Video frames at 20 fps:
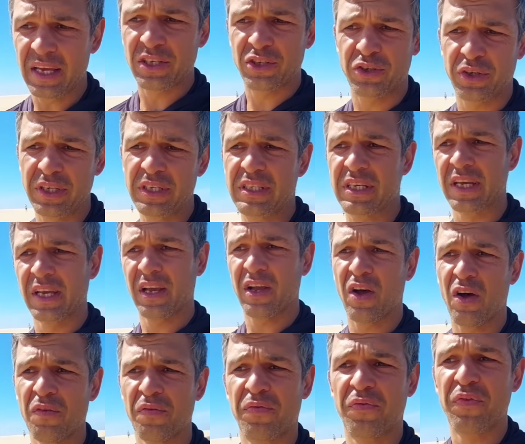are
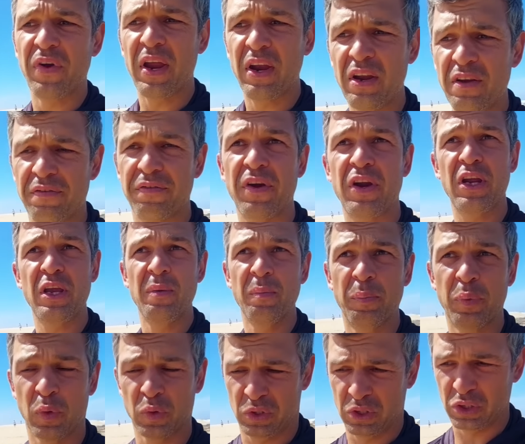very important to
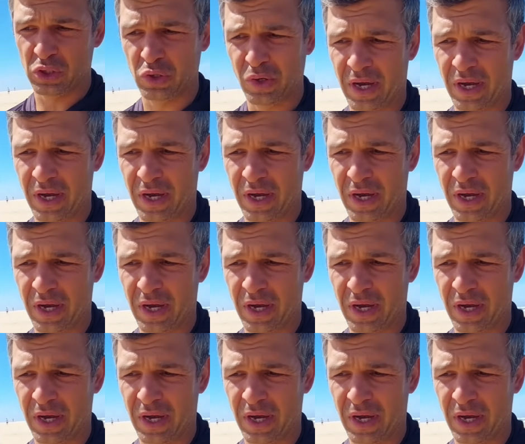us